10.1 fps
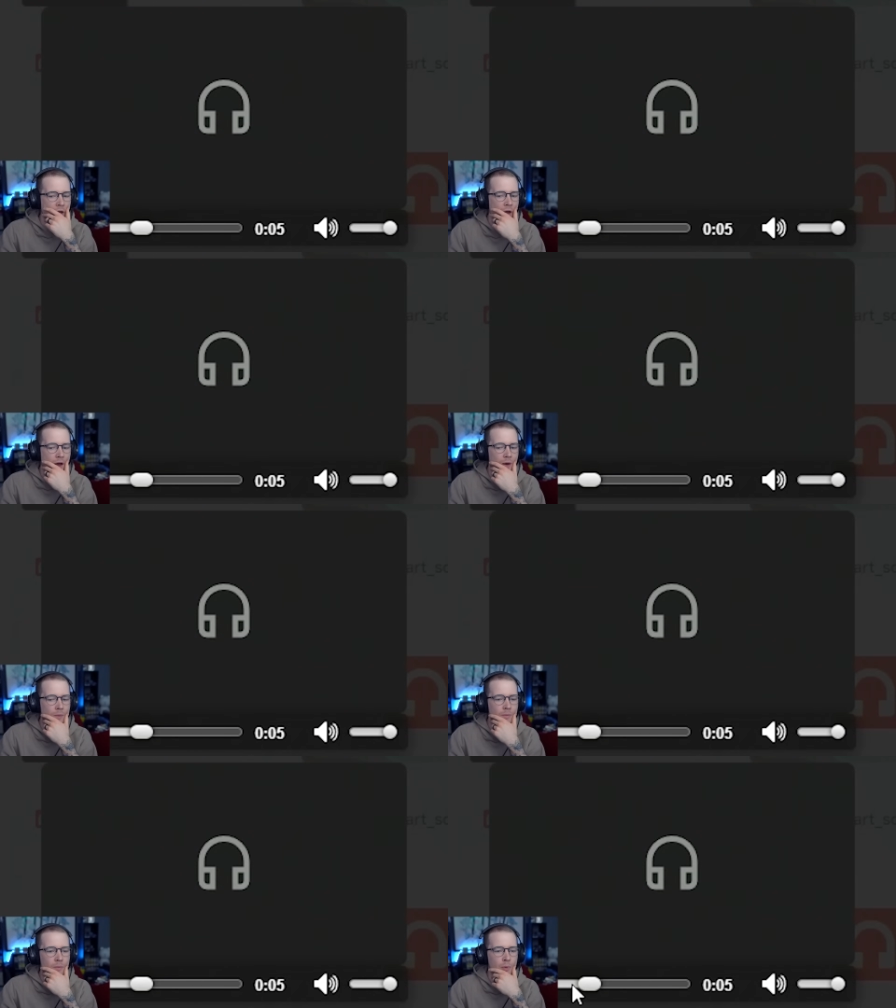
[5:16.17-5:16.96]

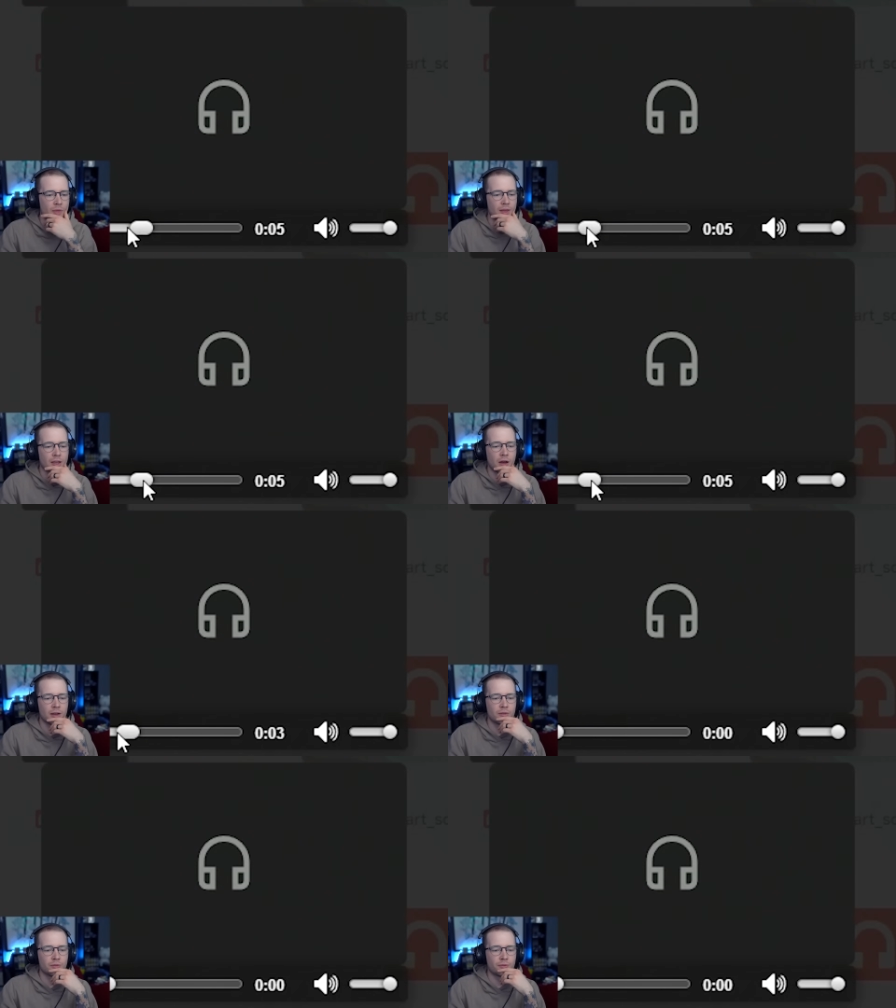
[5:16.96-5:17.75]
But it
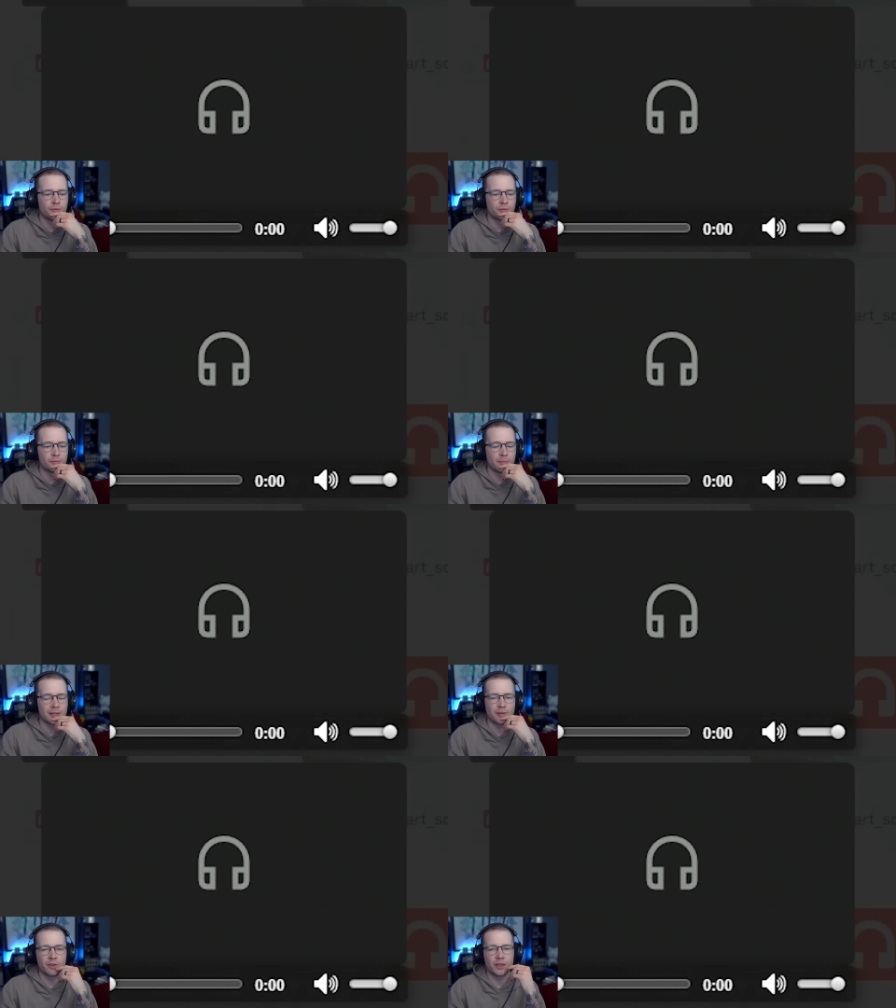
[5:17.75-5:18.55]
kind of
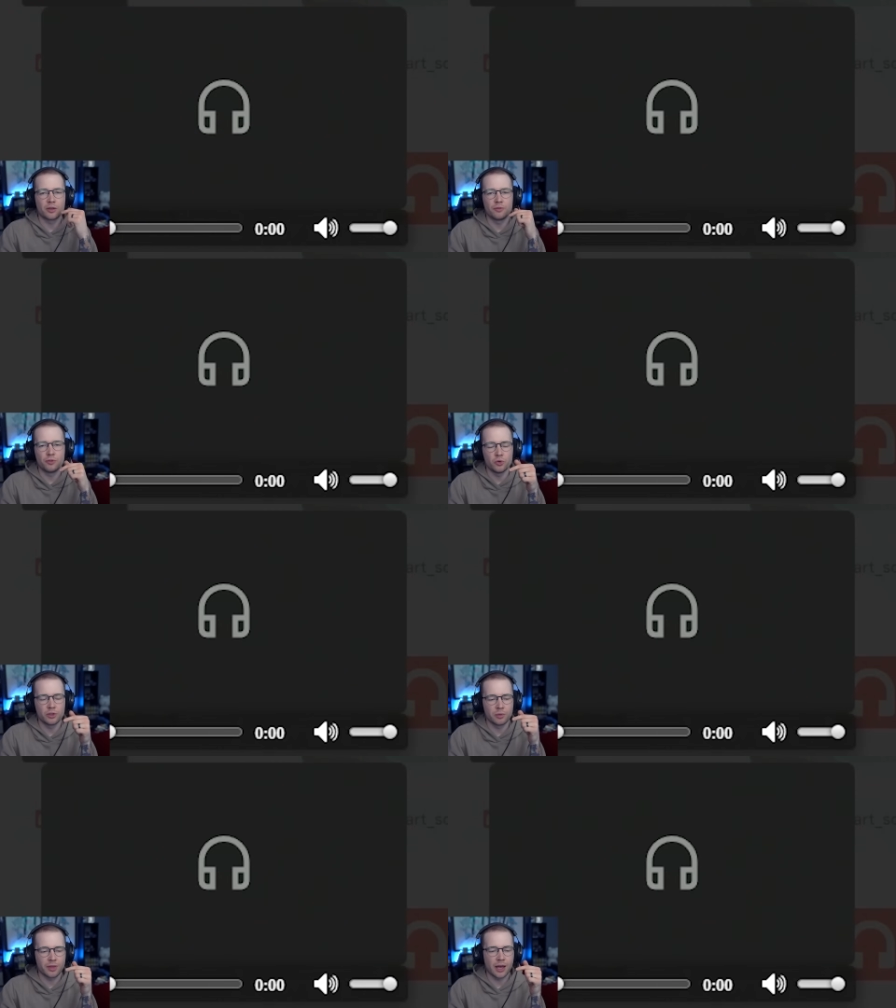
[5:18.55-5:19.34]
makes everything
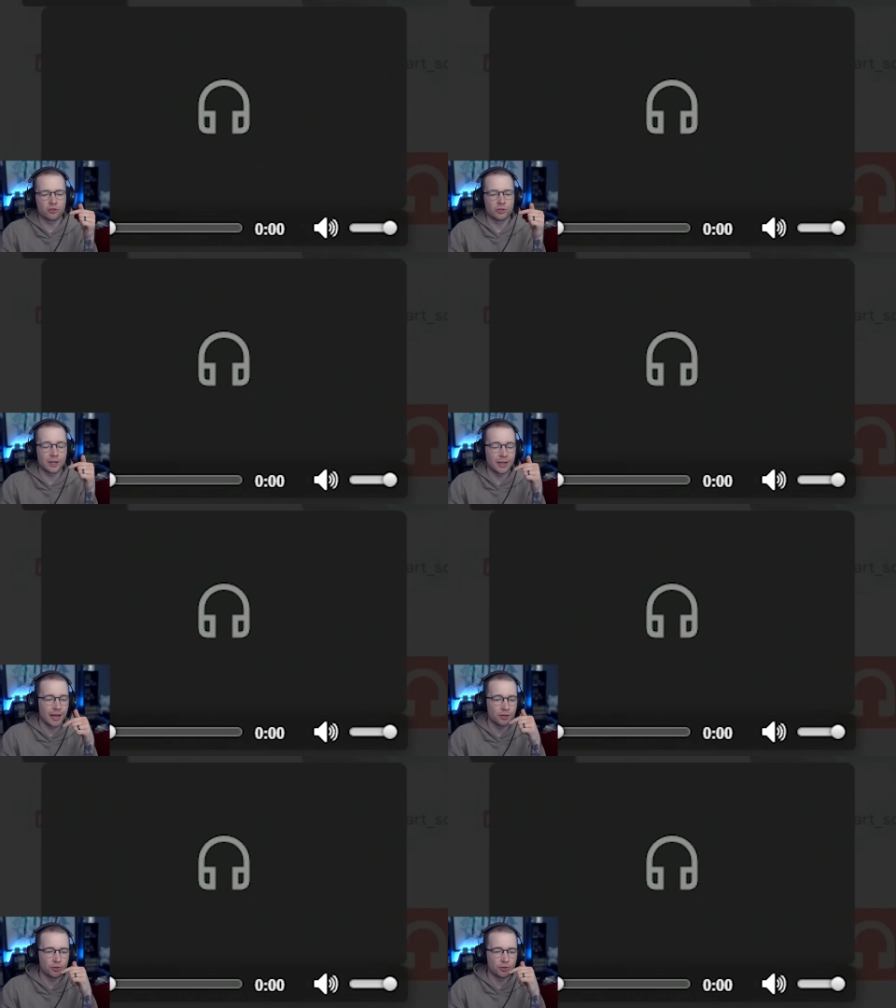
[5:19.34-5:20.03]
confusing with the extra delays.